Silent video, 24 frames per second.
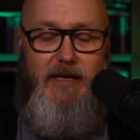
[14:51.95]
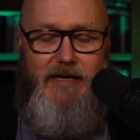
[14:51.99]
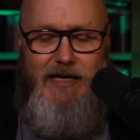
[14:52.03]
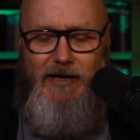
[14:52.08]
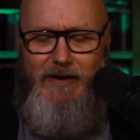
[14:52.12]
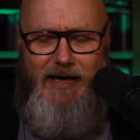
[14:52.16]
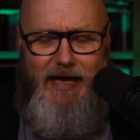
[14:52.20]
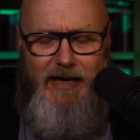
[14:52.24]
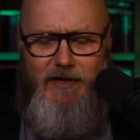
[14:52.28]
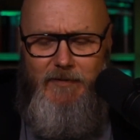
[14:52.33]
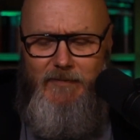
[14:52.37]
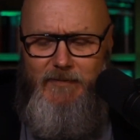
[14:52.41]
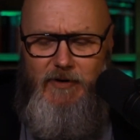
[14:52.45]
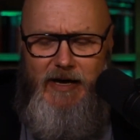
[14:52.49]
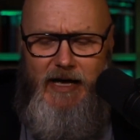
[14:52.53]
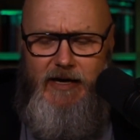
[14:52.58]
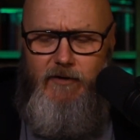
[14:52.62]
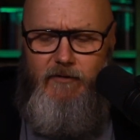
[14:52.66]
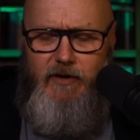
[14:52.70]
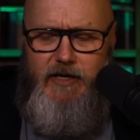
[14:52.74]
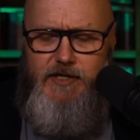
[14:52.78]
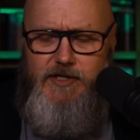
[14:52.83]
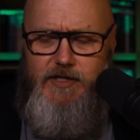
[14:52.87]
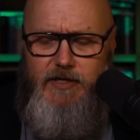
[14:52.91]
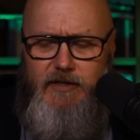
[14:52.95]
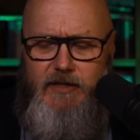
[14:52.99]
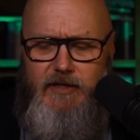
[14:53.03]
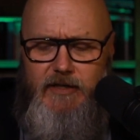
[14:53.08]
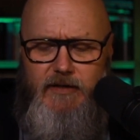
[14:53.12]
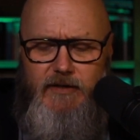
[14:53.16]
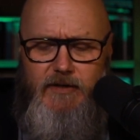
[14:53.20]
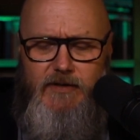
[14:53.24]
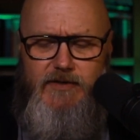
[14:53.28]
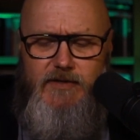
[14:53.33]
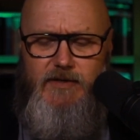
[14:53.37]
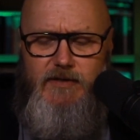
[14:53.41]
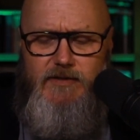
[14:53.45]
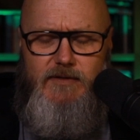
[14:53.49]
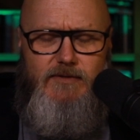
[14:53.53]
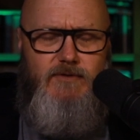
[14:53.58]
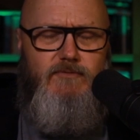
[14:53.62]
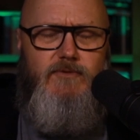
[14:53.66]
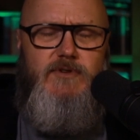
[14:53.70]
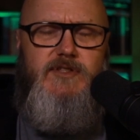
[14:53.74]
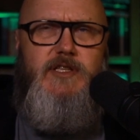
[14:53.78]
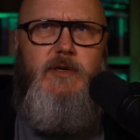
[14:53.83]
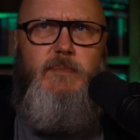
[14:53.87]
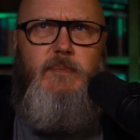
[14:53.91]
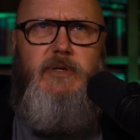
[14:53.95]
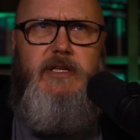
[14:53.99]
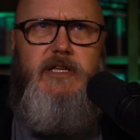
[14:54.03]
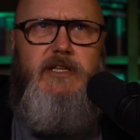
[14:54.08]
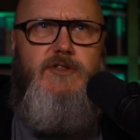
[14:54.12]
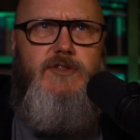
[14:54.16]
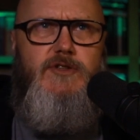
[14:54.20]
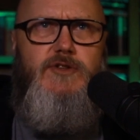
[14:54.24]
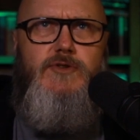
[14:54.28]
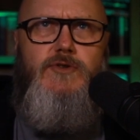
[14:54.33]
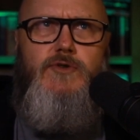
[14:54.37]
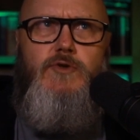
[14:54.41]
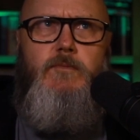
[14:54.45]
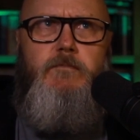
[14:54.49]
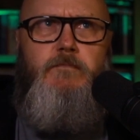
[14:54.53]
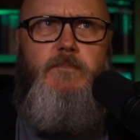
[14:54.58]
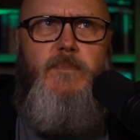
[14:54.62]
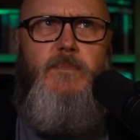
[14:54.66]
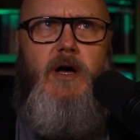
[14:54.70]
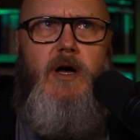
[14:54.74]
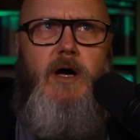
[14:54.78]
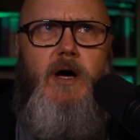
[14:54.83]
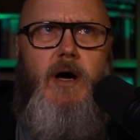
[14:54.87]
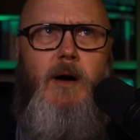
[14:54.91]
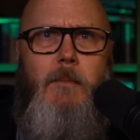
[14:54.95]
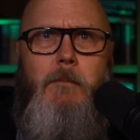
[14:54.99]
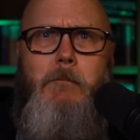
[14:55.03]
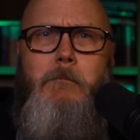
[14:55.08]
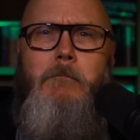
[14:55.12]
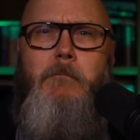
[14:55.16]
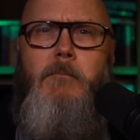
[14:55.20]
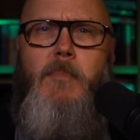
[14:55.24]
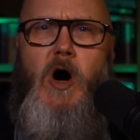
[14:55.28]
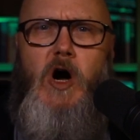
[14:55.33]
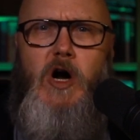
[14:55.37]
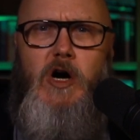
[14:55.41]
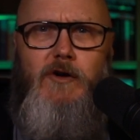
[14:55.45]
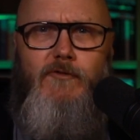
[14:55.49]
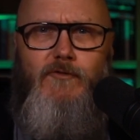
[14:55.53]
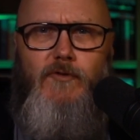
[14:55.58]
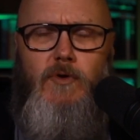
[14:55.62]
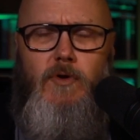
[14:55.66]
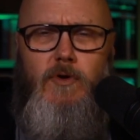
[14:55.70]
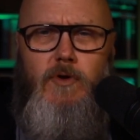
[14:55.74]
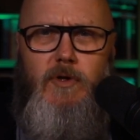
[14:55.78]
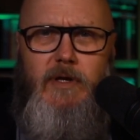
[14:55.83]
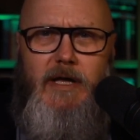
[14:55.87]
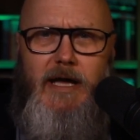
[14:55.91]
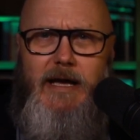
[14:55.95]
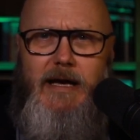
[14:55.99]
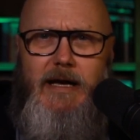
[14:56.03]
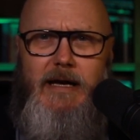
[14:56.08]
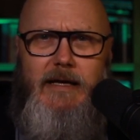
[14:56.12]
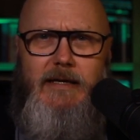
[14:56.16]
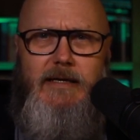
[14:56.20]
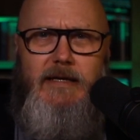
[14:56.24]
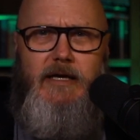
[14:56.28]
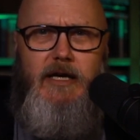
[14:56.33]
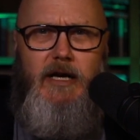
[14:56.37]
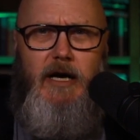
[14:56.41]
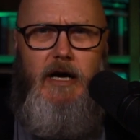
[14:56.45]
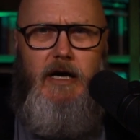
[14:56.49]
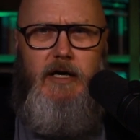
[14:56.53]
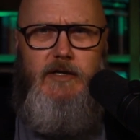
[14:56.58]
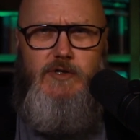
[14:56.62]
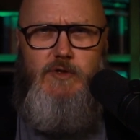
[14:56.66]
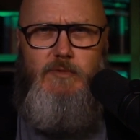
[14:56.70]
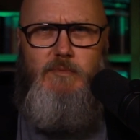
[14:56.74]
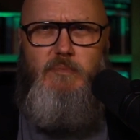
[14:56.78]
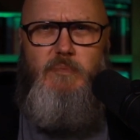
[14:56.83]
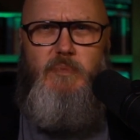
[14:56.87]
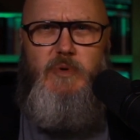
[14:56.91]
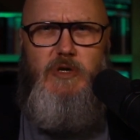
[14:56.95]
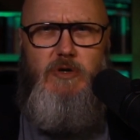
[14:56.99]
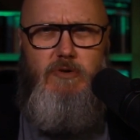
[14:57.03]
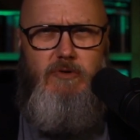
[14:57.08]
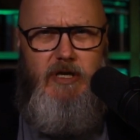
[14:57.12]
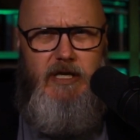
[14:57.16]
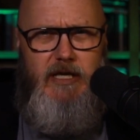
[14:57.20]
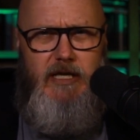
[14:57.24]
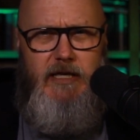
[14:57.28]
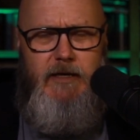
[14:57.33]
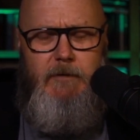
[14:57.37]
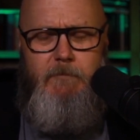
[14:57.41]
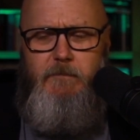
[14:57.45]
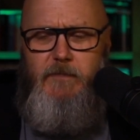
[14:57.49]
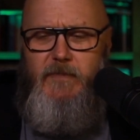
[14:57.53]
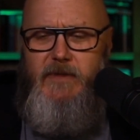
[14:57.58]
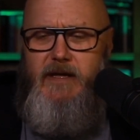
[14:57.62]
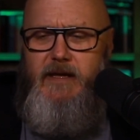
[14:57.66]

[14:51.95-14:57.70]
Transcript: Now, adoration is simply to marvel at God's beauty,